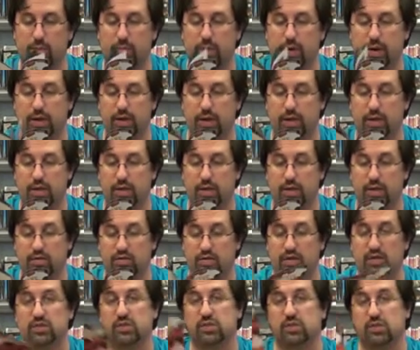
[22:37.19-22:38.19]
but
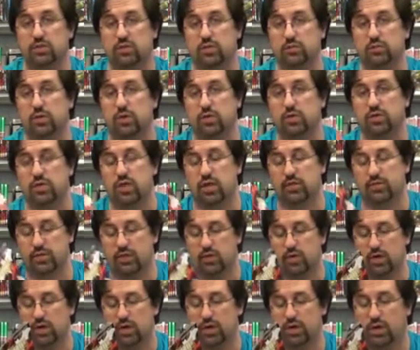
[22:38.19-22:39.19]
there's some good stuff
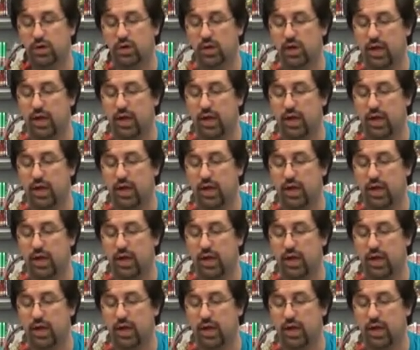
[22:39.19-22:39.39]
going in here.